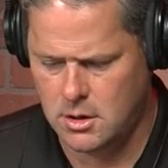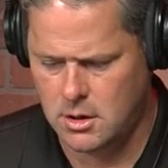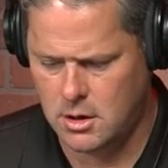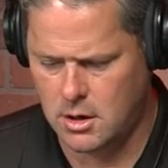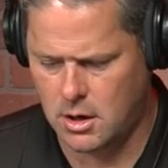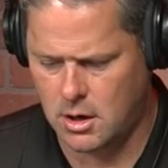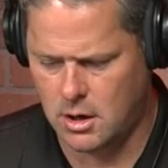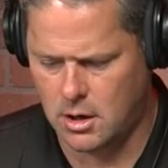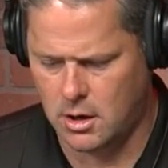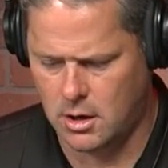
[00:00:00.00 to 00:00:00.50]

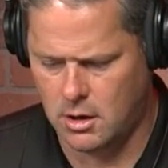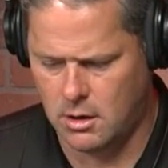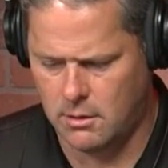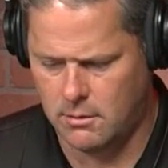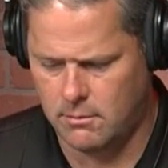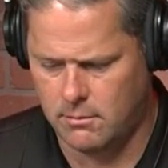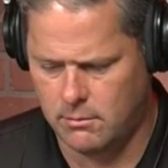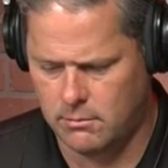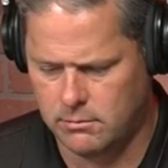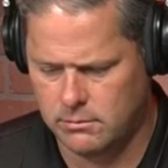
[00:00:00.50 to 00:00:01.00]
Um.
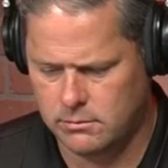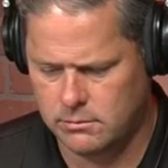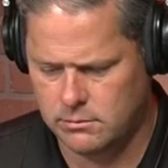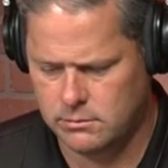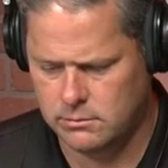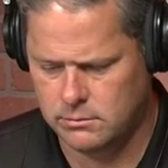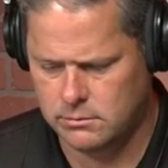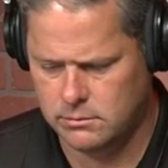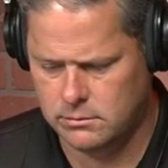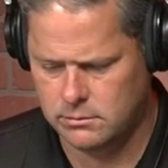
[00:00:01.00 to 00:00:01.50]

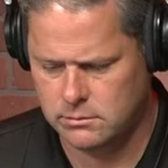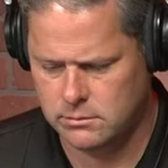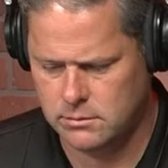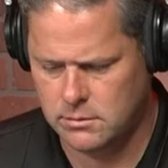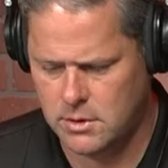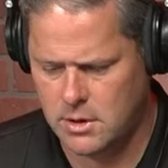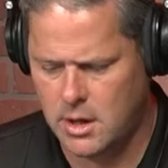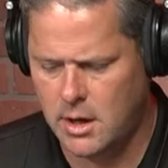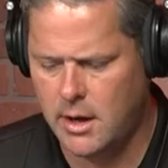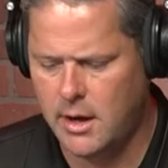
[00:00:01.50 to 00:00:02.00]

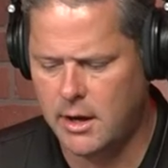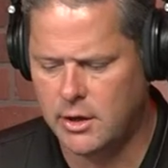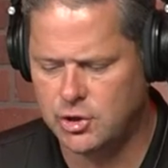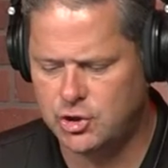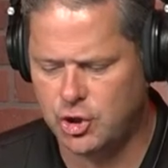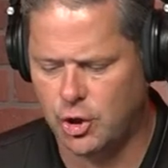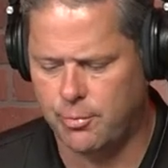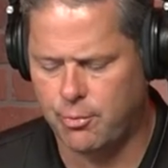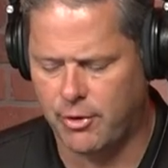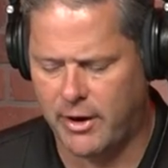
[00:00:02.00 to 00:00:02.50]

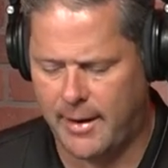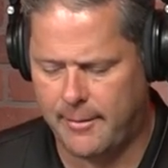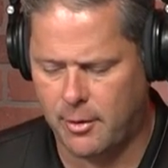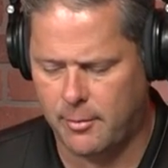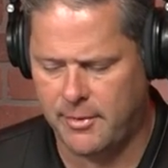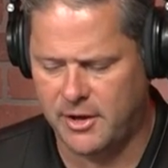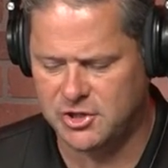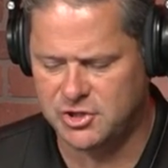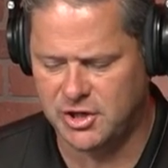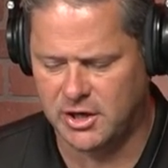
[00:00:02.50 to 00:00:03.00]
Joe Brammer
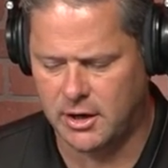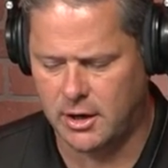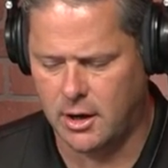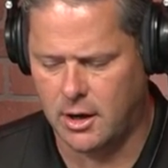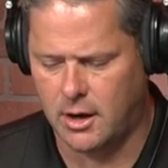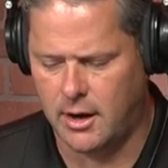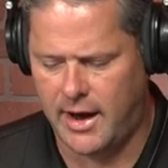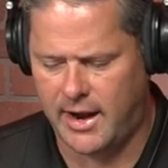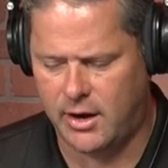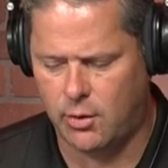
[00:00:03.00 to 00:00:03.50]
mentioning
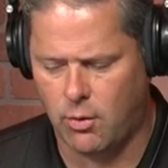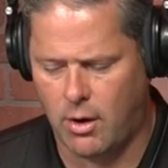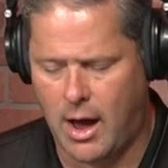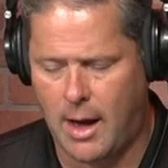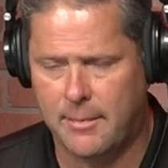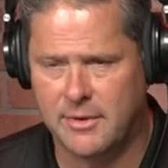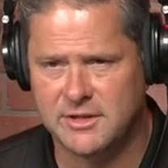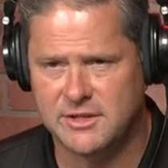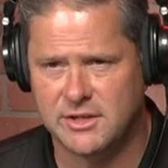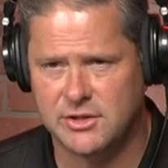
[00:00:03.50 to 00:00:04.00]
uh, Eddie
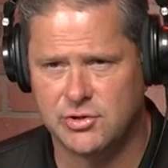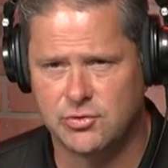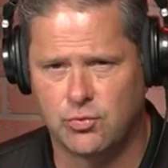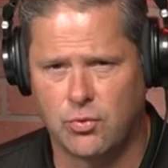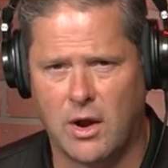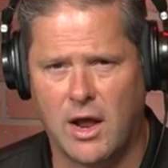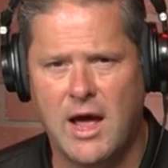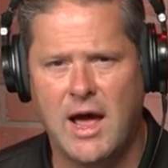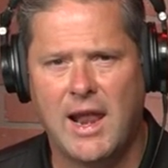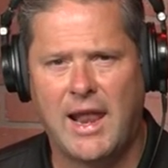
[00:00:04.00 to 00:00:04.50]
Robinson's.
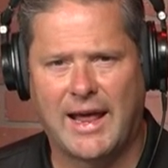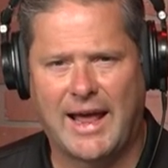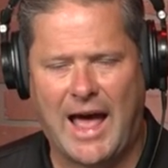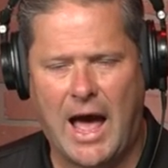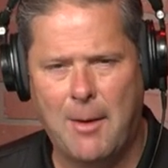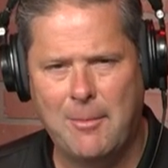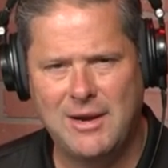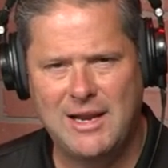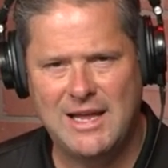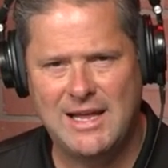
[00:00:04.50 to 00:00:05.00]
Like,
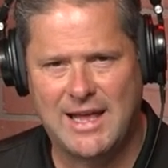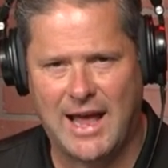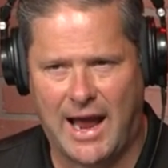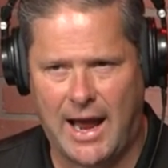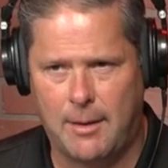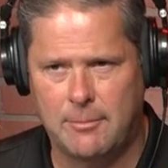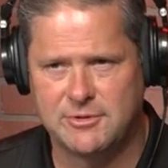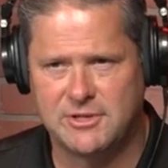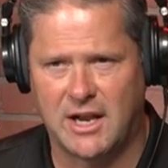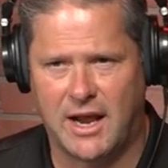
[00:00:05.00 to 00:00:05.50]
how many
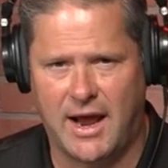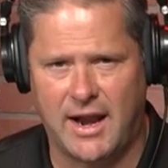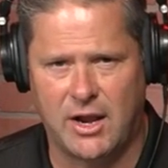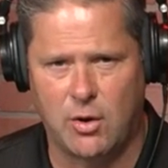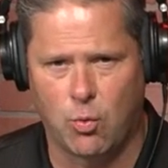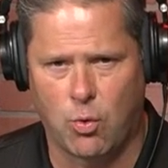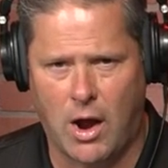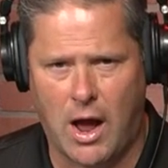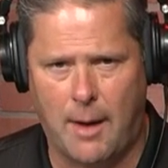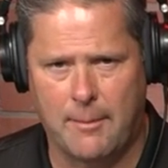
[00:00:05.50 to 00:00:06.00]
games did Eddie
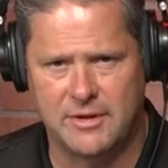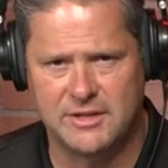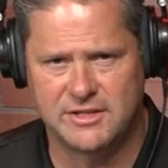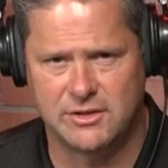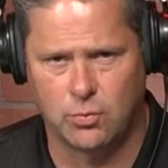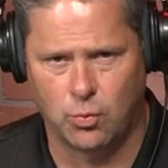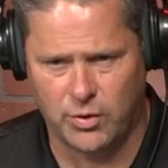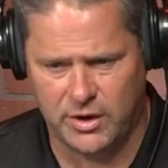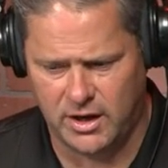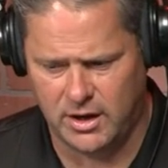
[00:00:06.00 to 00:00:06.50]

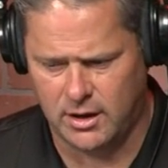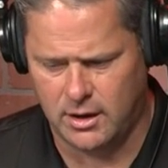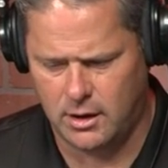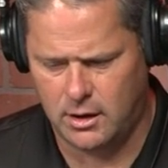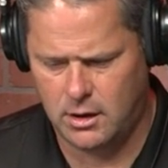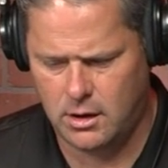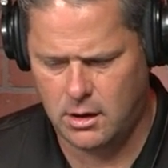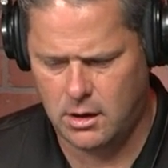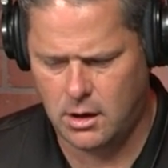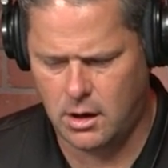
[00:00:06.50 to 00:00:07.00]
Robinson win?
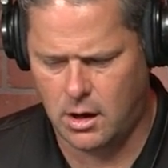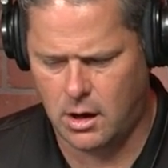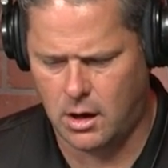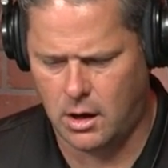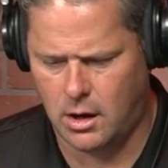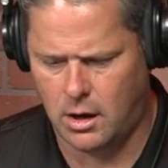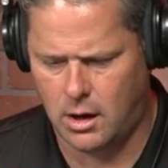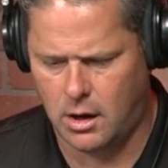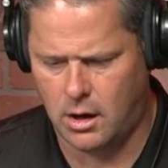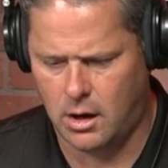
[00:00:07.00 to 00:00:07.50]

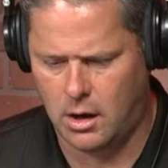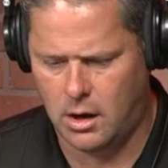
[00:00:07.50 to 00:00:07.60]
Uh, I